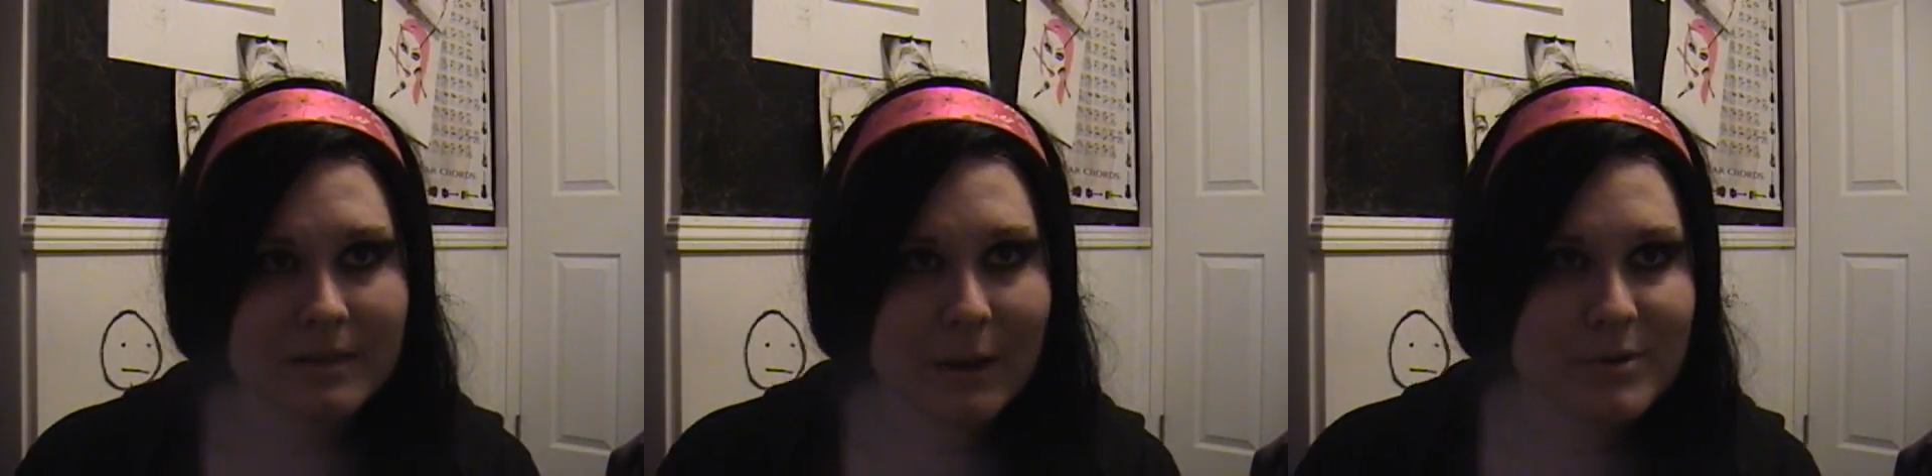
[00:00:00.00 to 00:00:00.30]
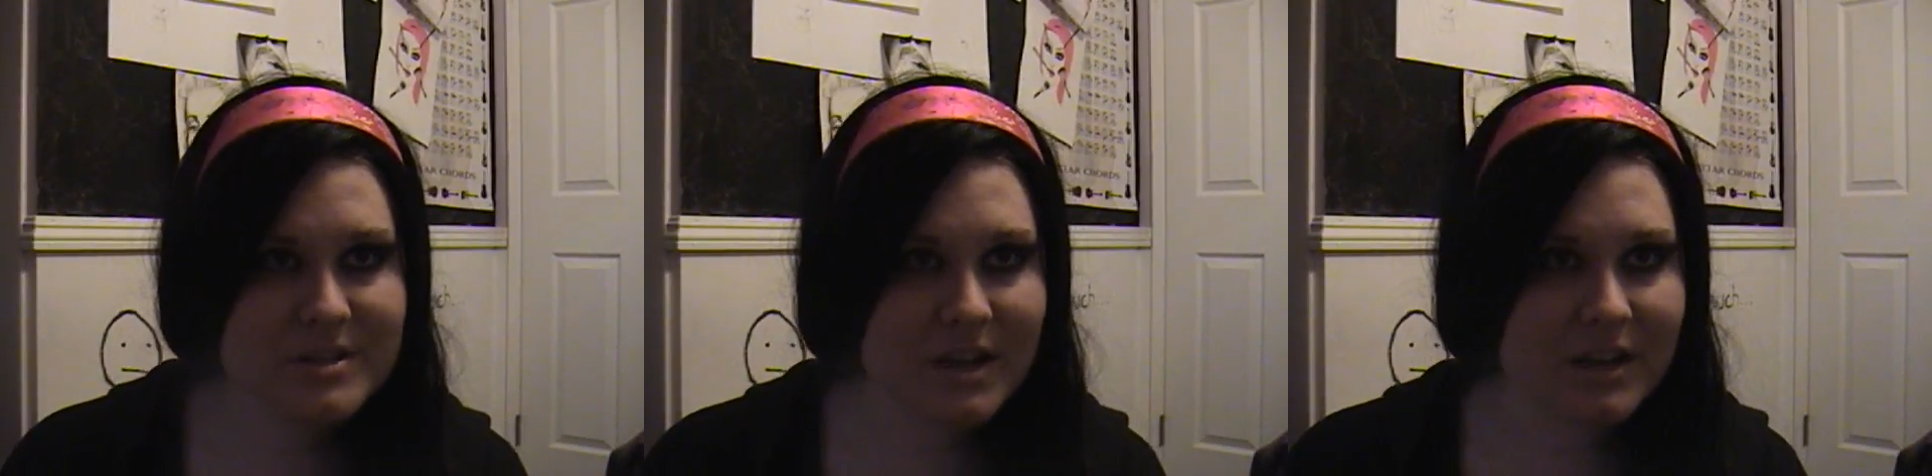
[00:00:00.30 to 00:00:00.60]
That
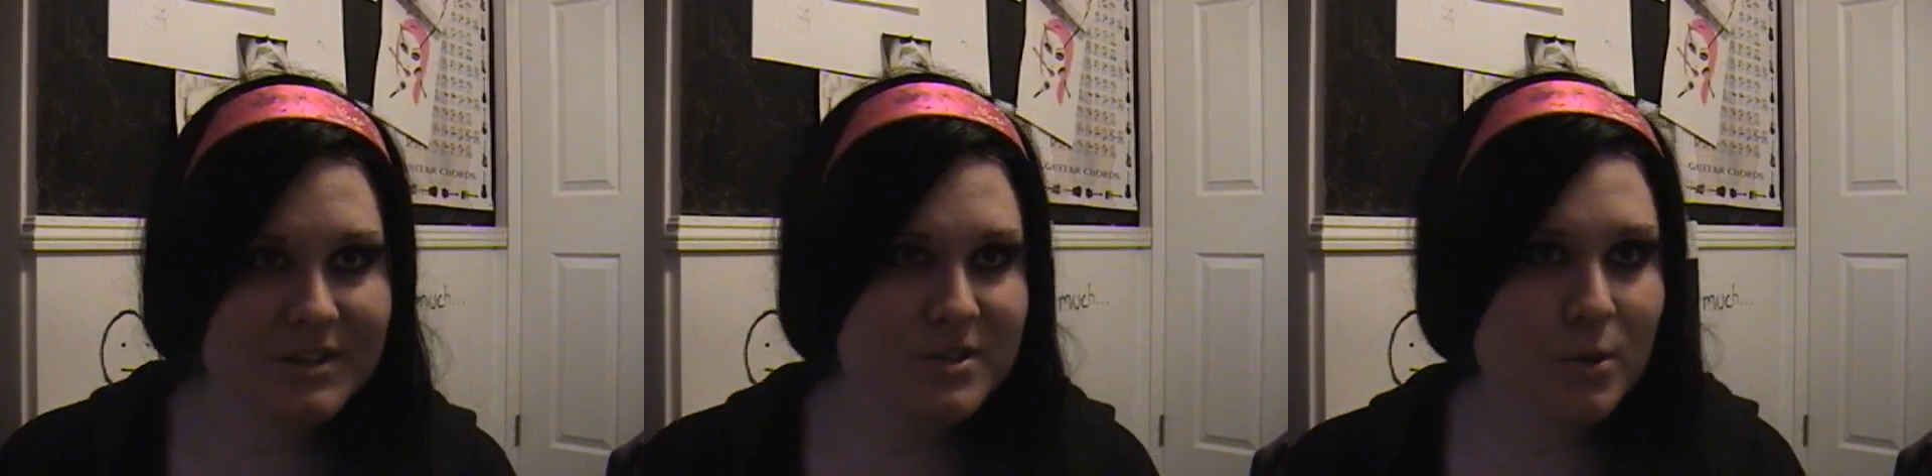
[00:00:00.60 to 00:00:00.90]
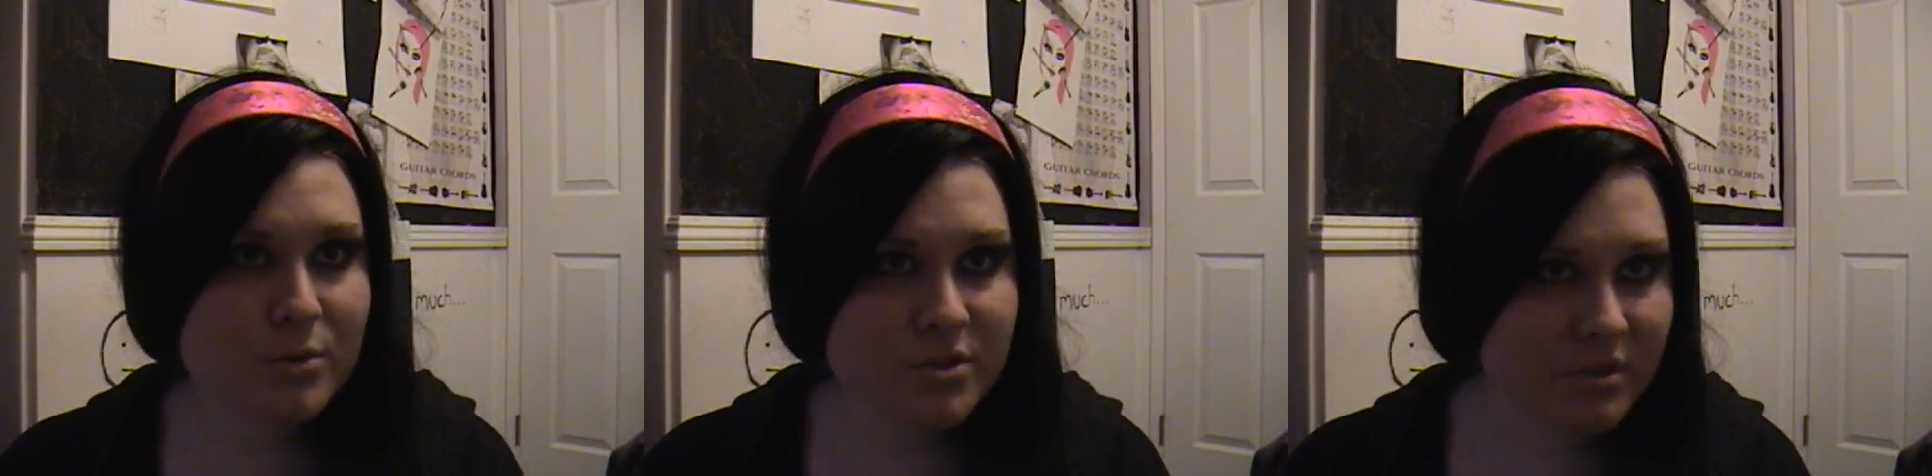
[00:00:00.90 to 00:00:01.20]
was a
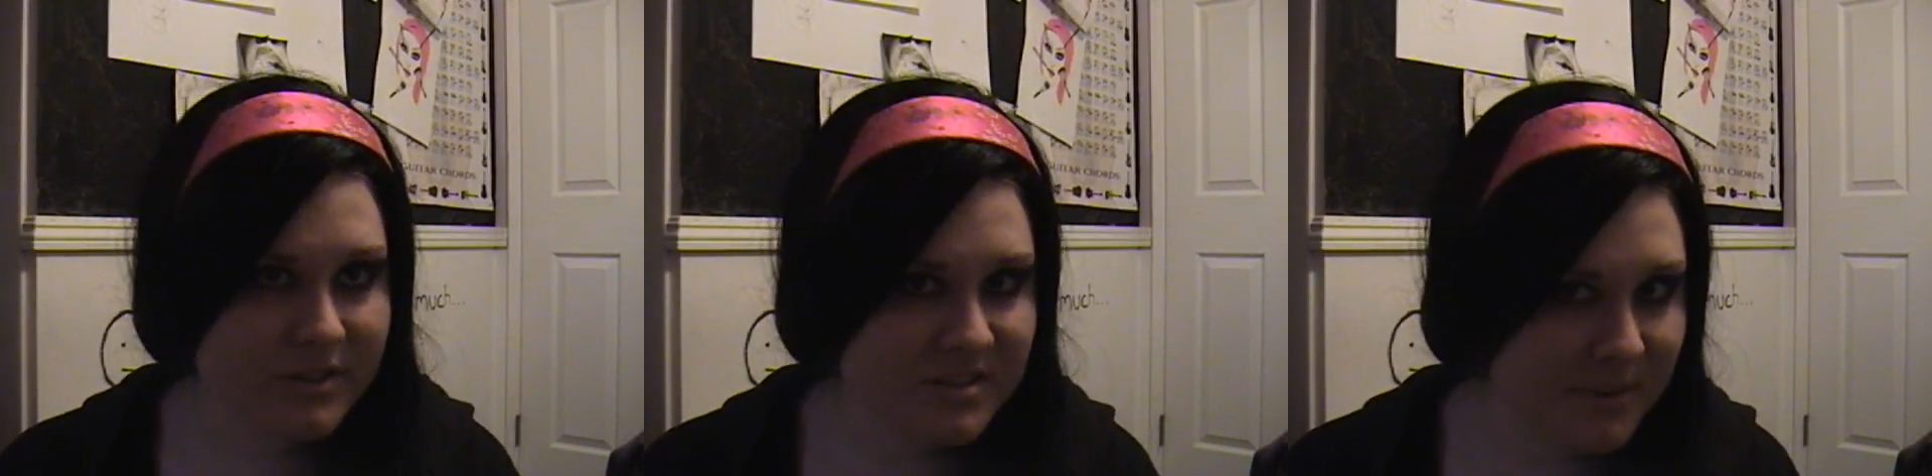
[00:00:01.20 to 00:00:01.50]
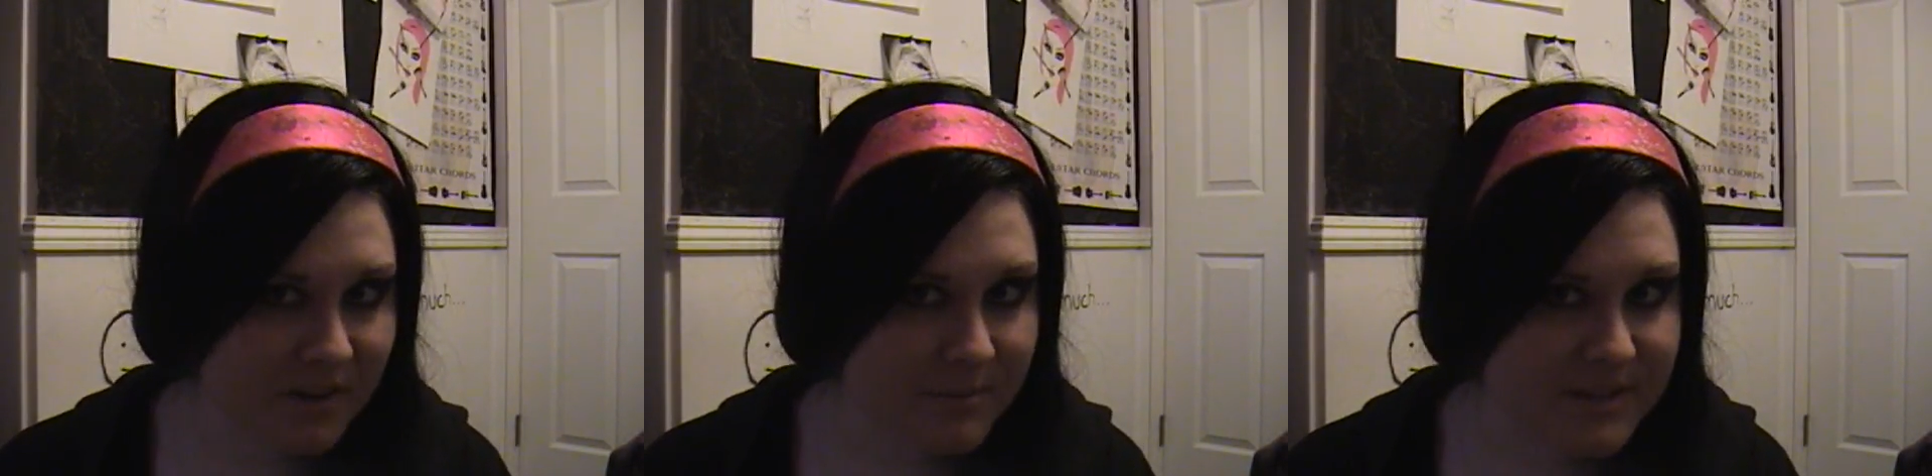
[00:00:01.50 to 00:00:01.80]
social
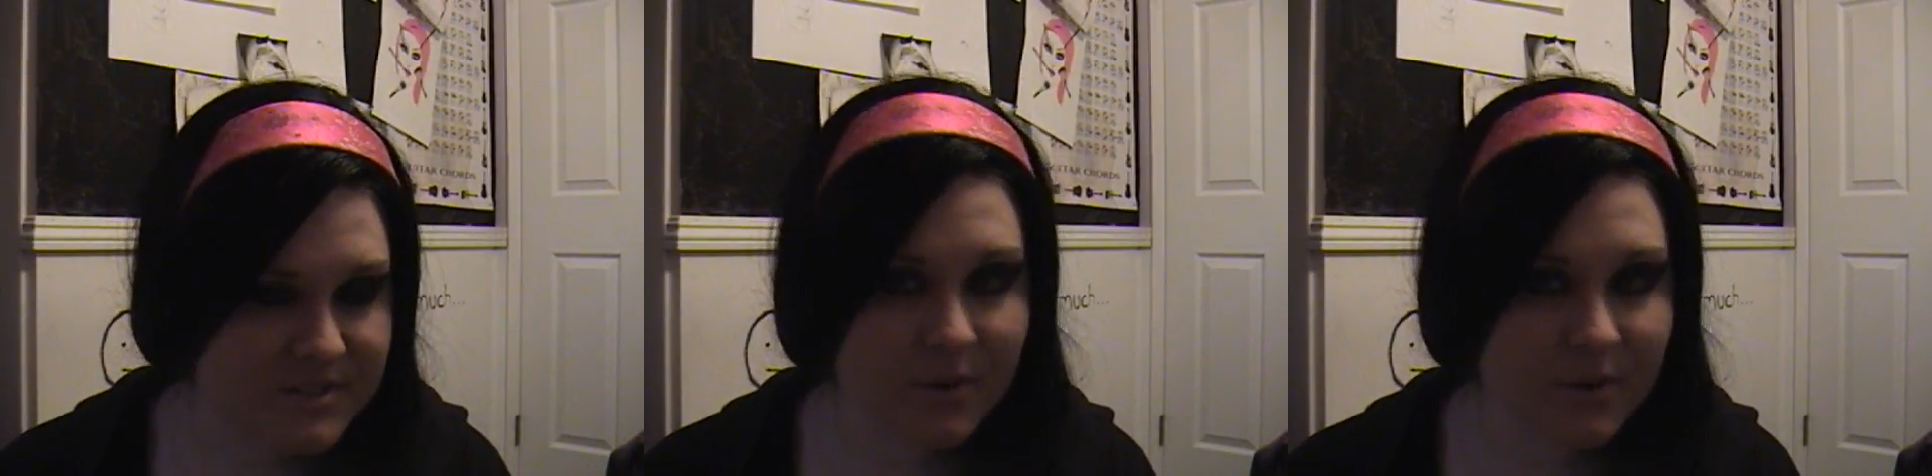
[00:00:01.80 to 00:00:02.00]
experiment,